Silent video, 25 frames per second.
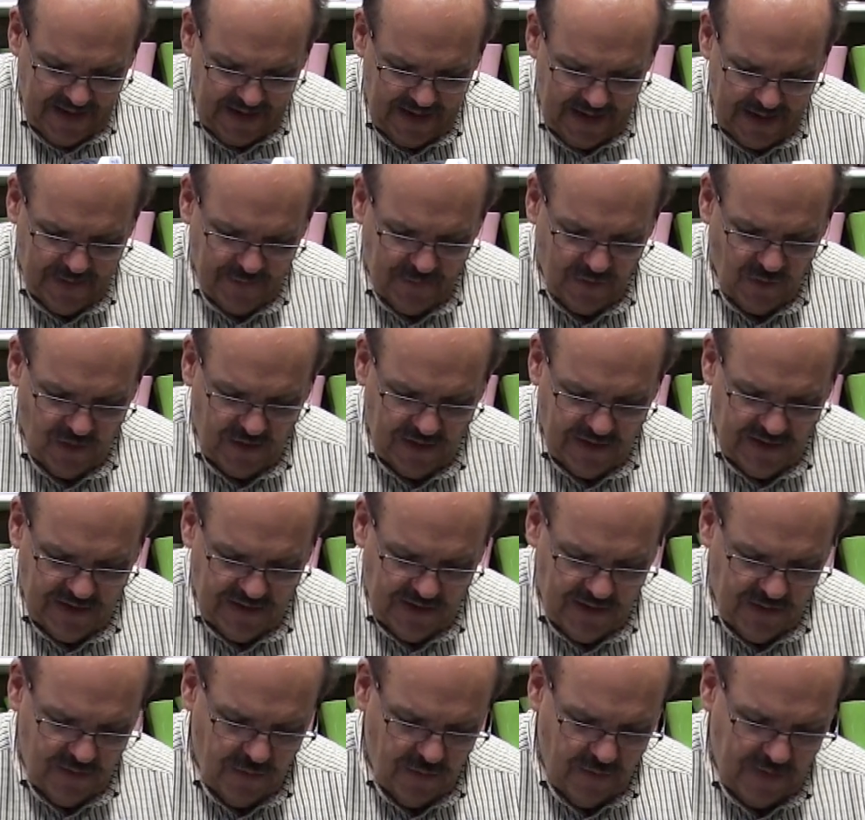And I'm going to
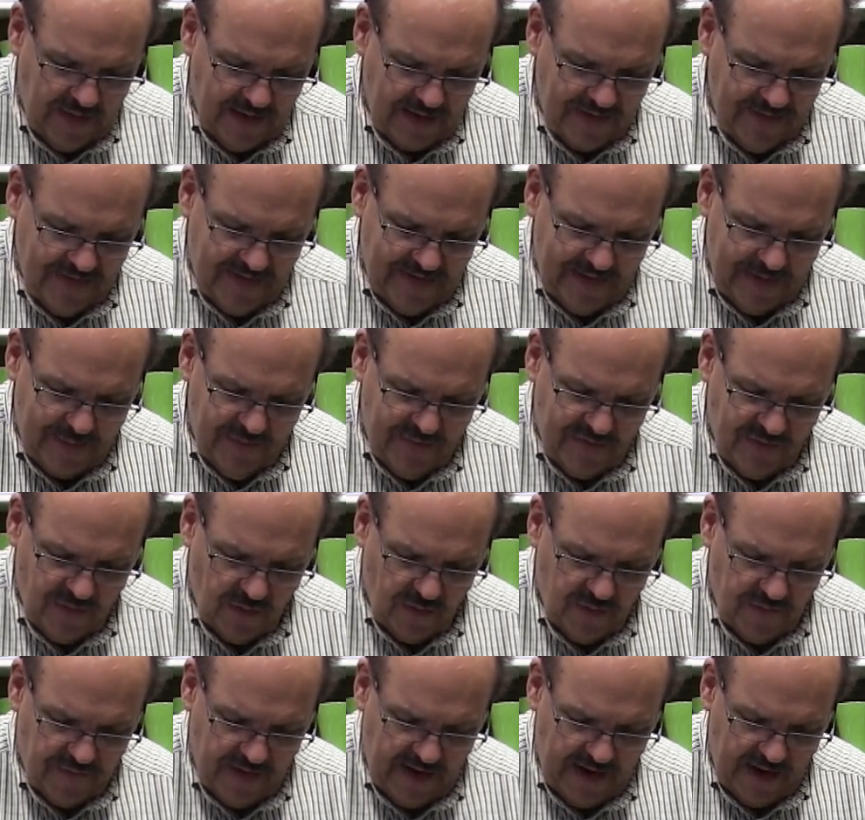do that same
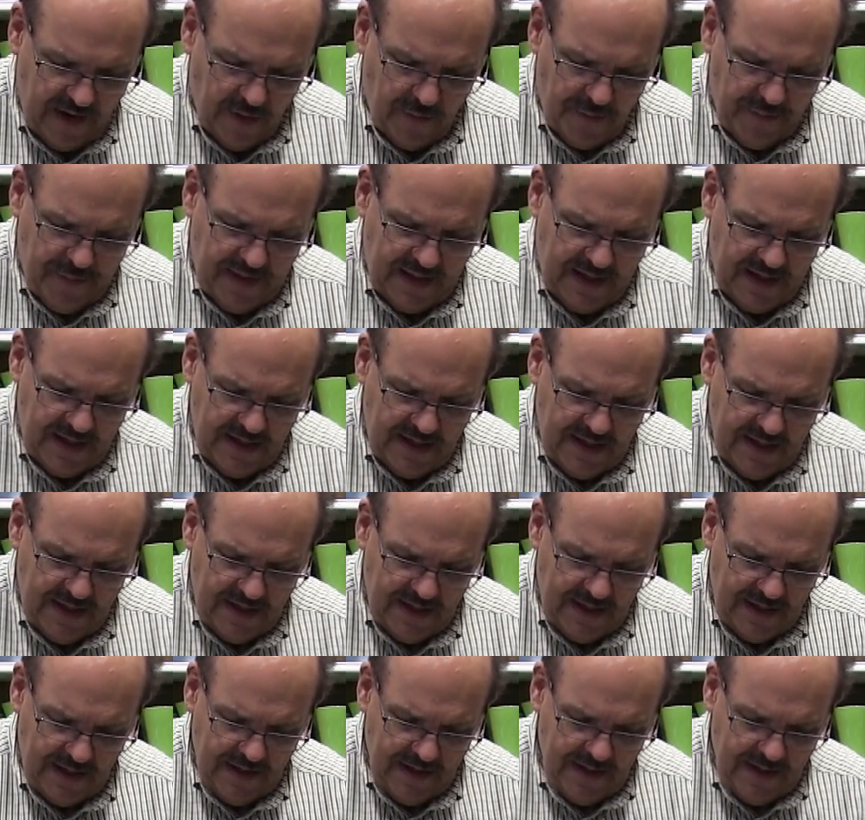sort of hairpin,